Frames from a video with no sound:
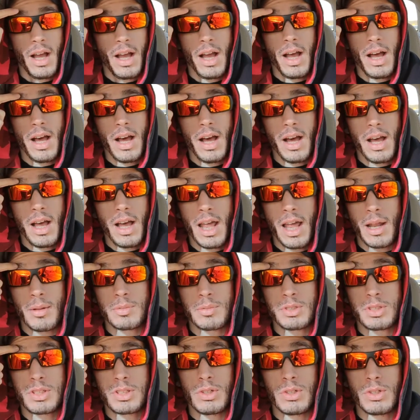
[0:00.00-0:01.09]
And
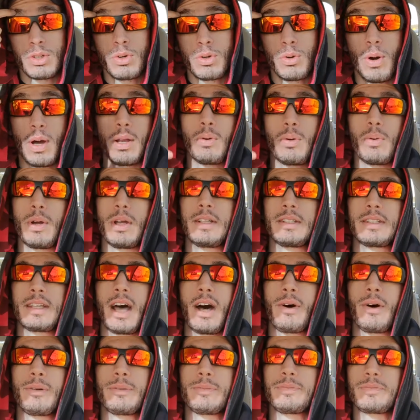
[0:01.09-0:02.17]
I'm still quite a ways
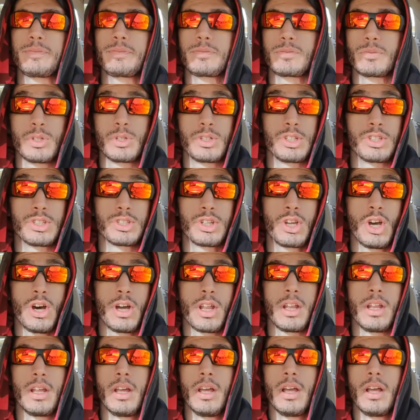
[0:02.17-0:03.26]
out, which is
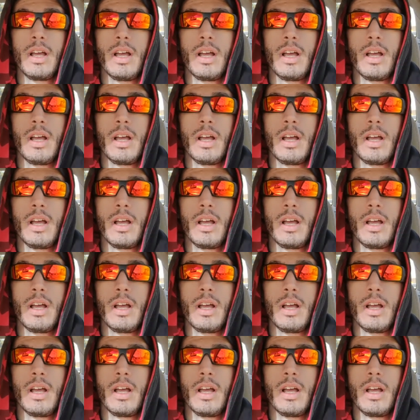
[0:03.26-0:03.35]
good.